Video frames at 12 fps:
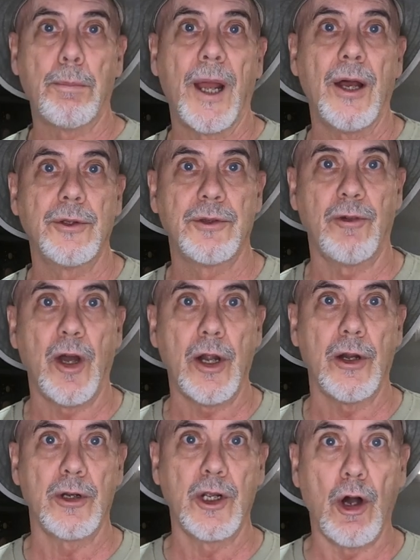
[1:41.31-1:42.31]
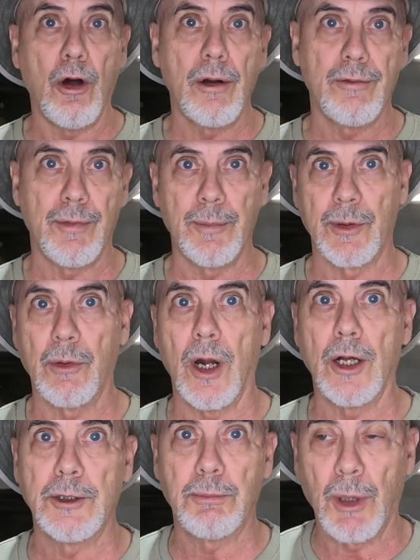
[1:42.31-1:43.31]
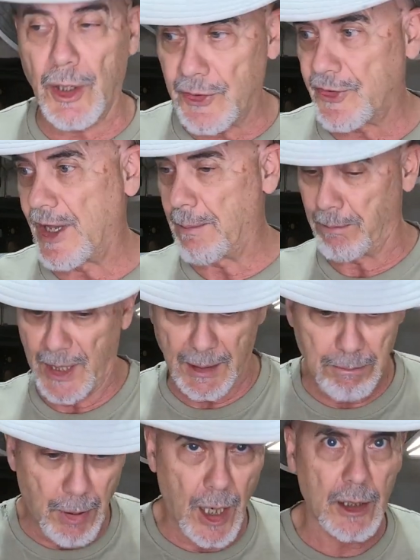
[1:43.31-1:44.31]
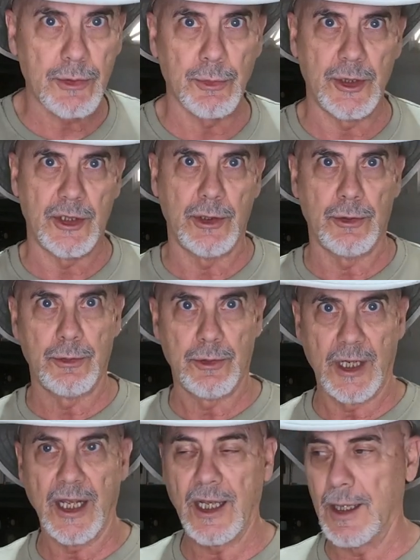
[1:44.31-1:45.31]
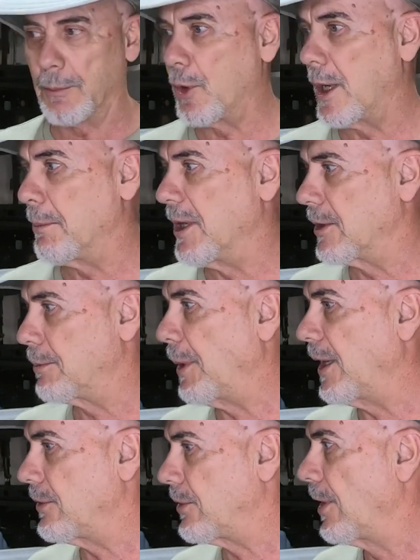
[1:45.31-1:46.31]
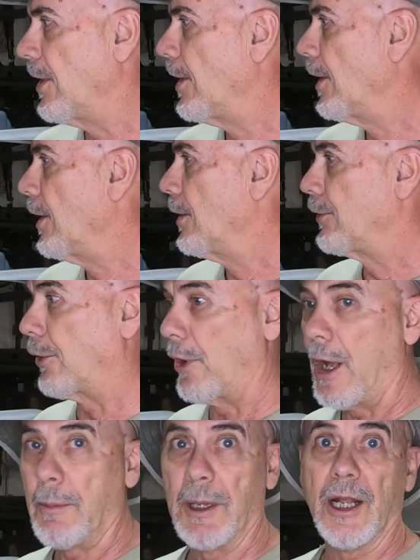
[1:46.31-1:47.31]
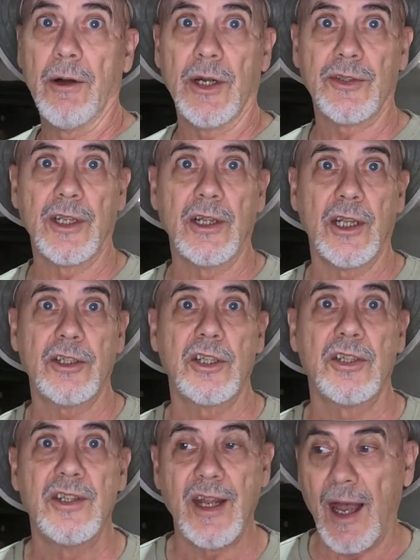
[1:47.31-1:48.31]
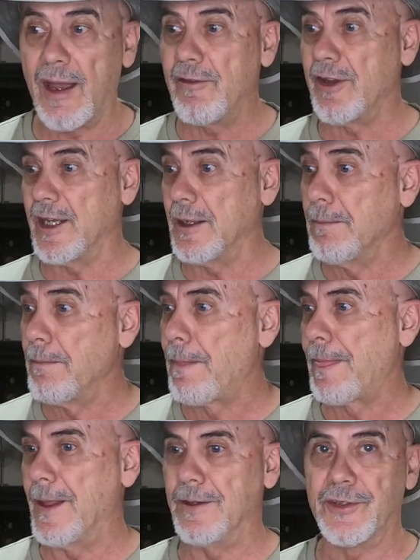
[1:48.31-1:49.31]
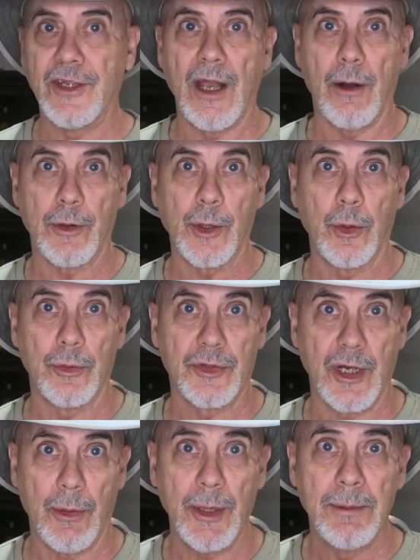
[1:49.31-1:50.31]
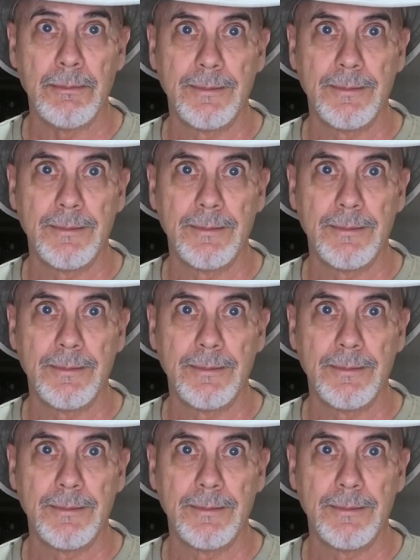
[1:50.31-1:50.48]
pounds of iron gone from the garage, plus that big box, which is taking up quite a bit of space. So it ought to be interesting. Let's just dive in and see how it goes, shall we?